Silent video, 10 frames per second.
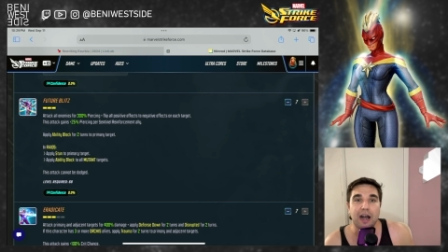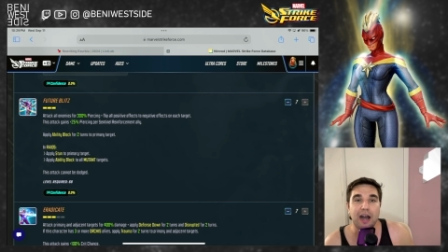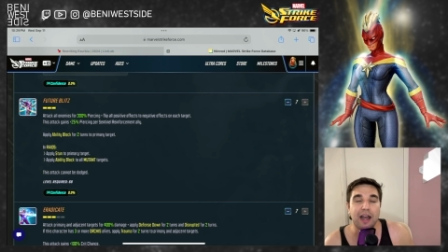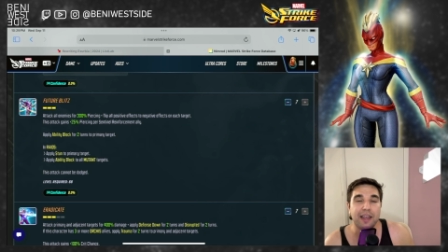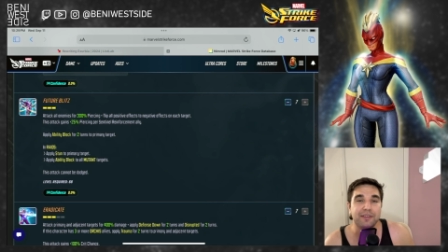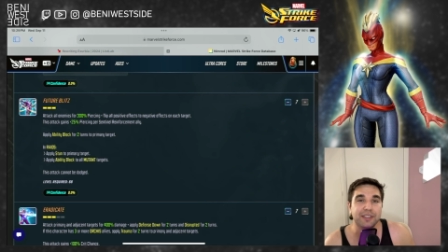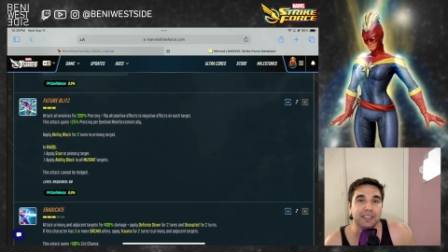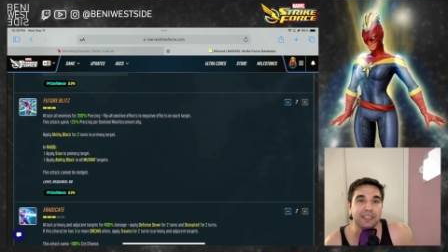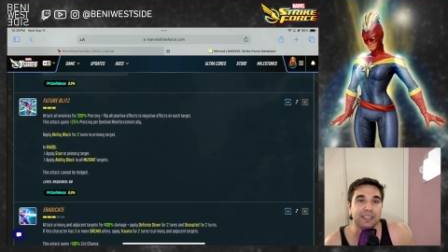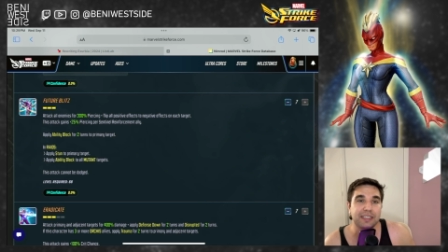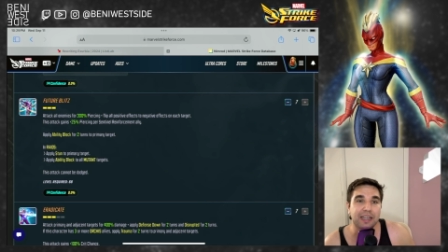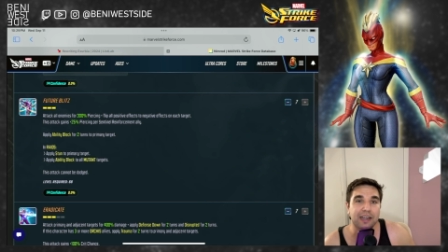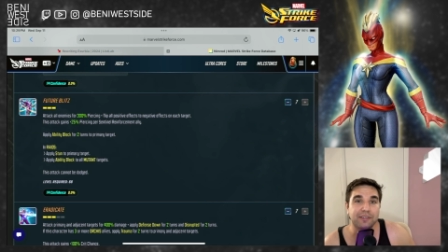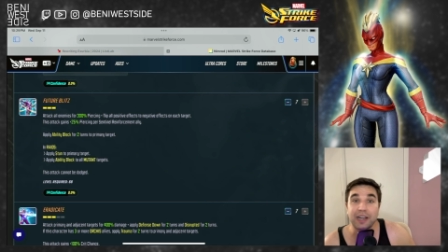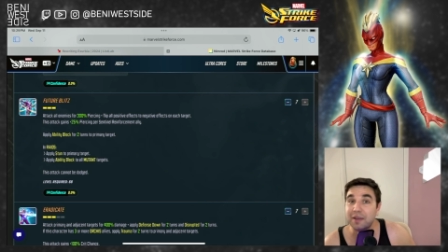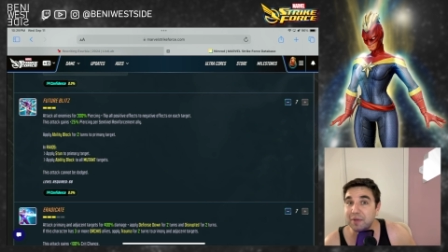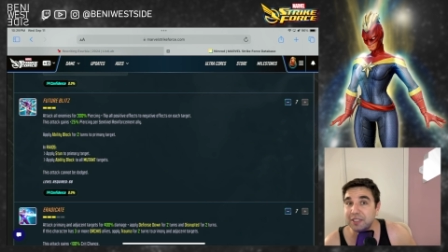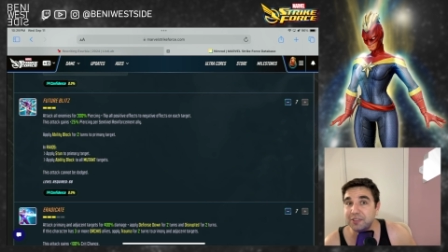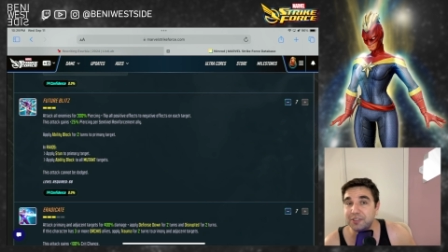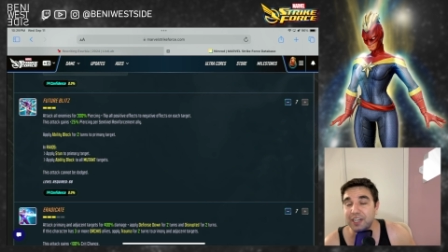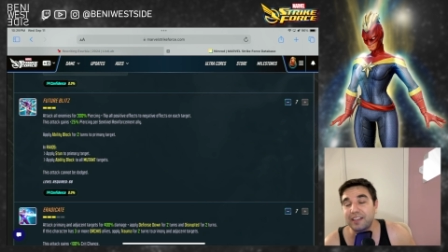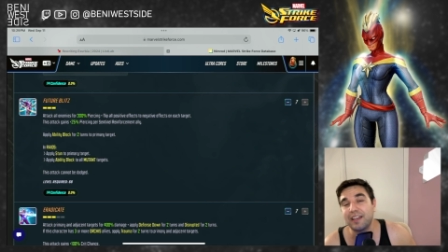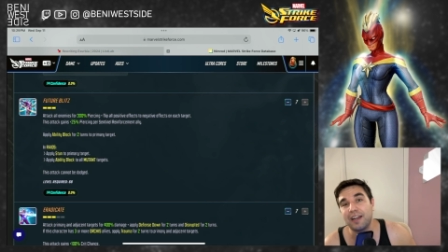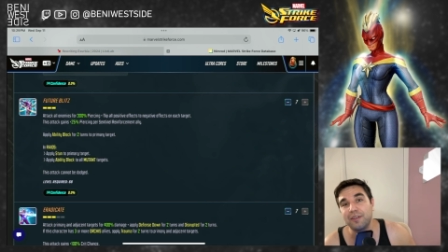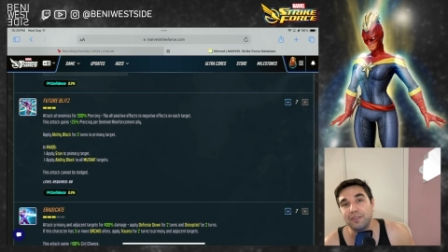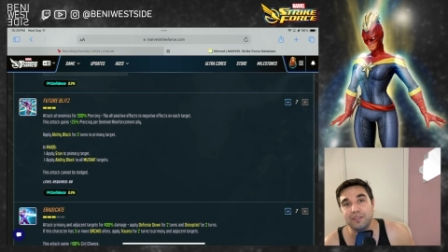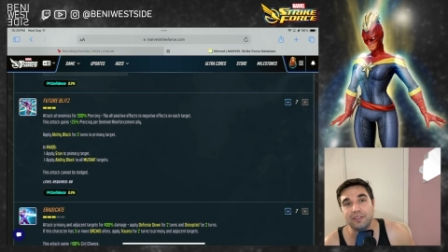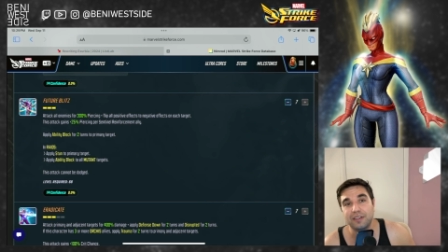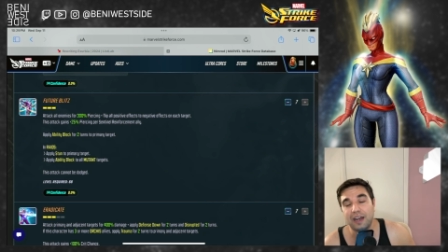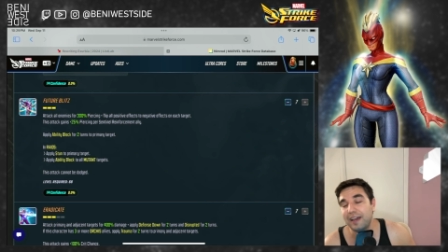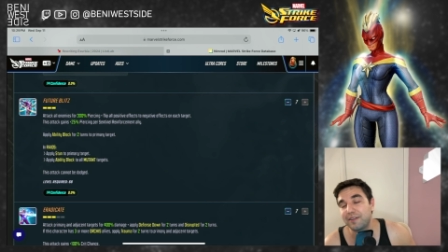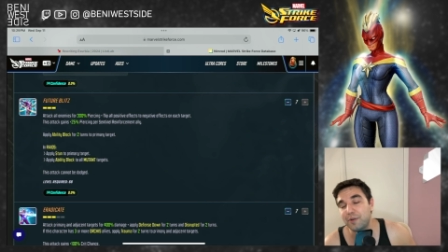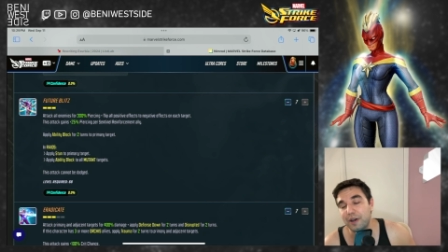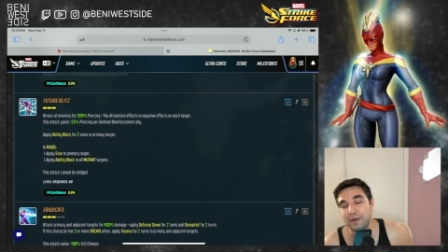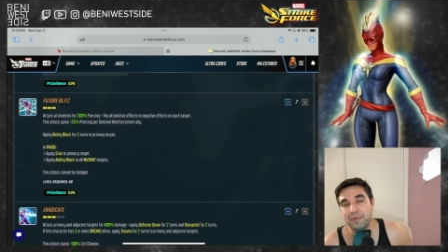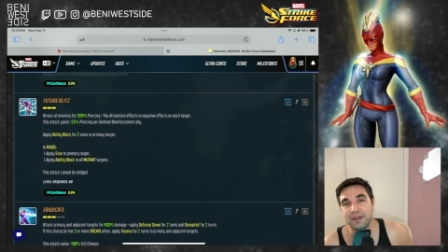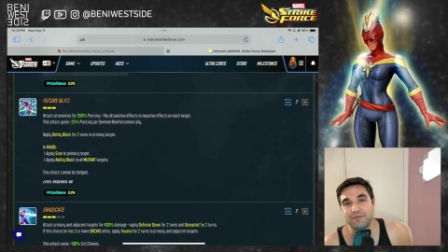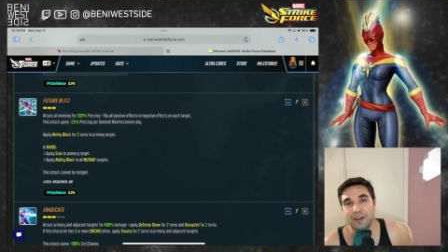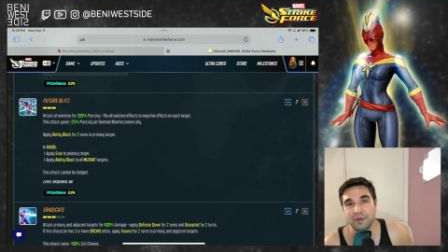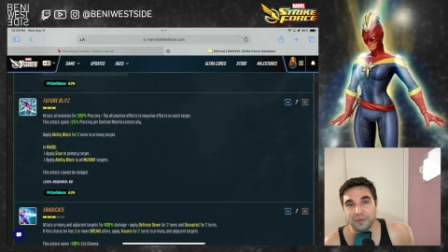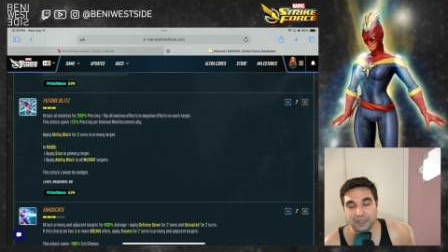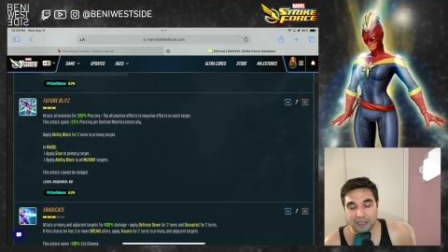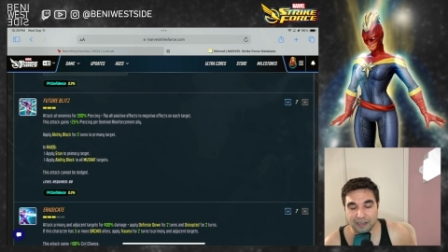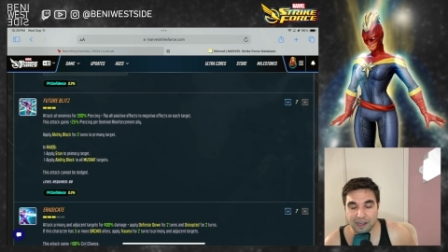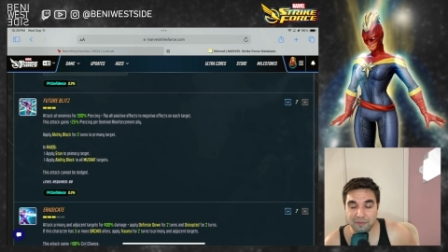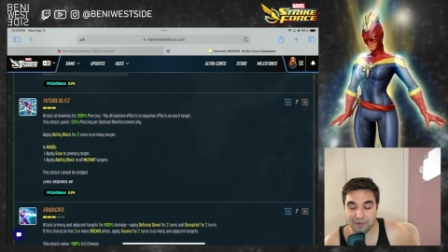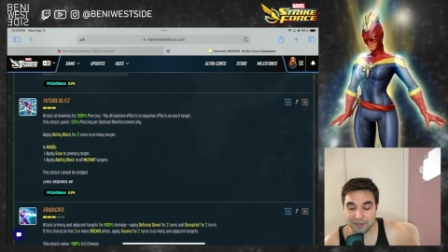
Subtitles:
I really recommend you check that out. I had quite a bit of fun with that comp.